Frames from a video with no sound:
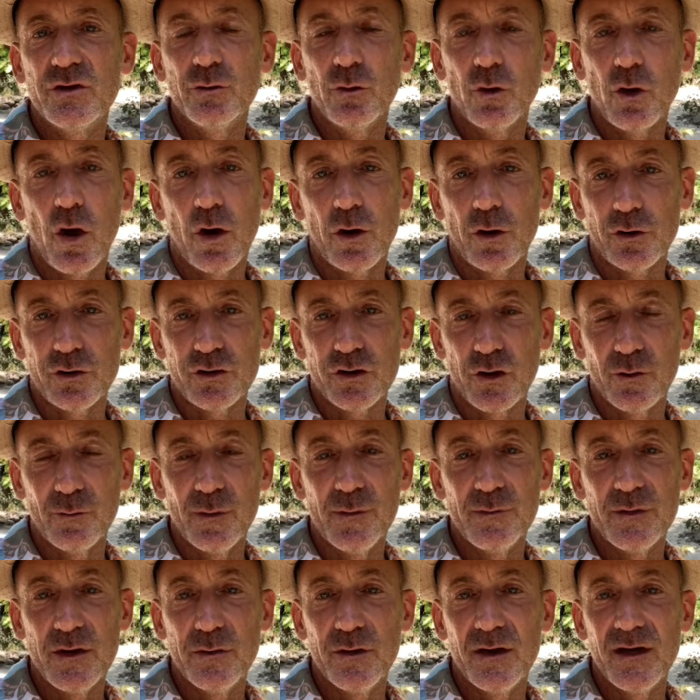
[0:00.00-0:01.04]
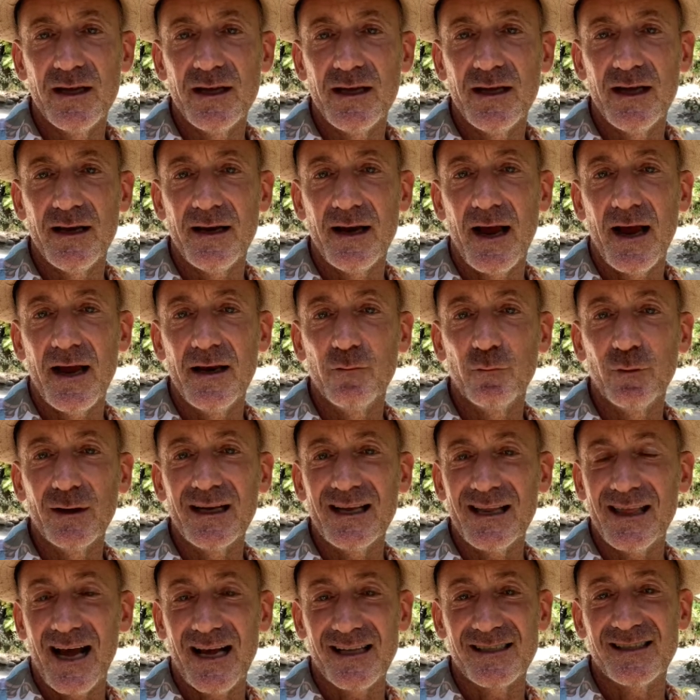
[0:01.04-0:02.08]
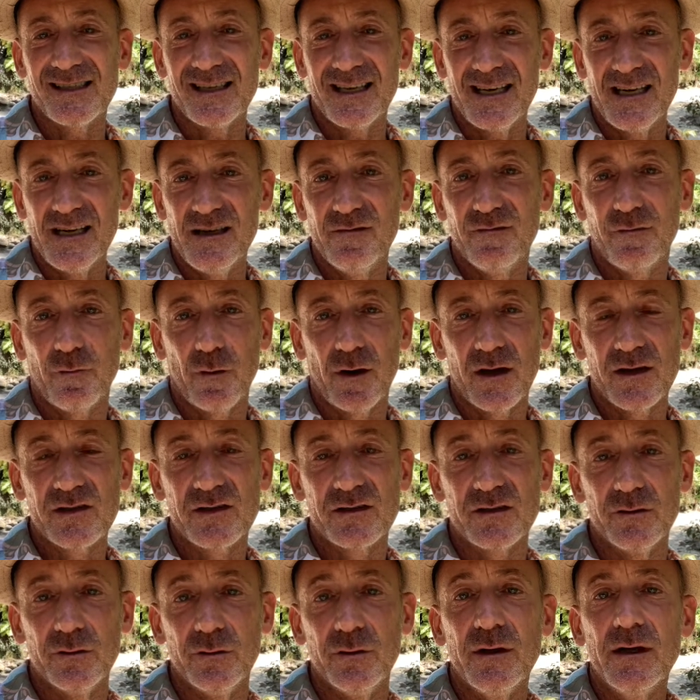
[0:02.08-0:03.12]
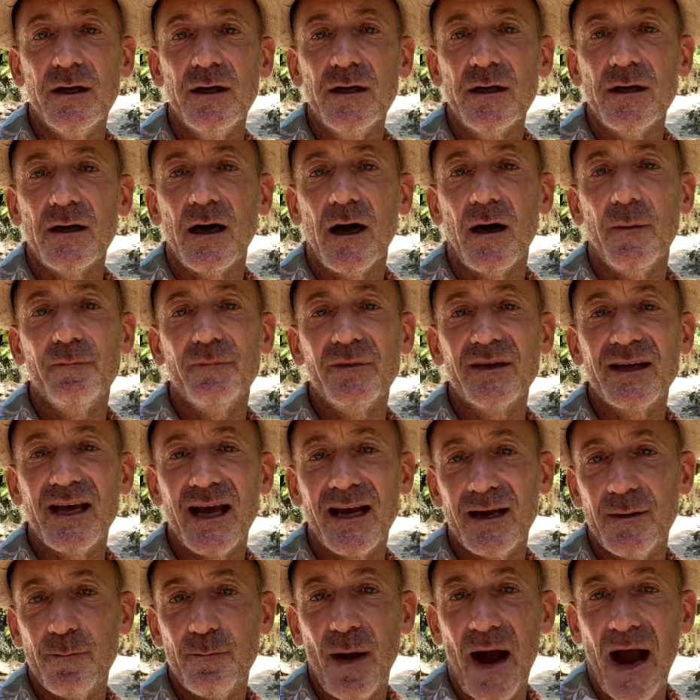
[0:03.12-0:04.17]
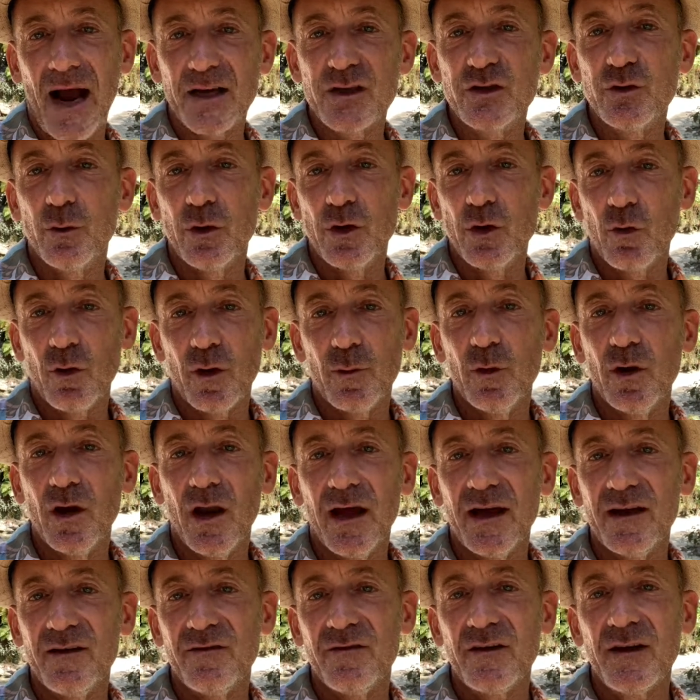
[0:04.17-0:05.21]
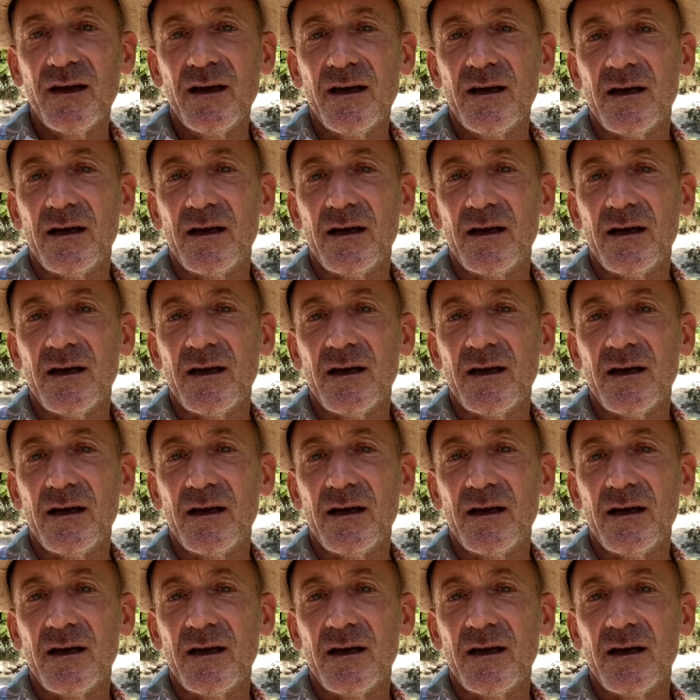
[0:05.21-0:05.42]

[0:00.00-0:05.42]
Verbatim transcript: to longer-term immunity, and, and really that's the key for us to um, getting back to a normal life.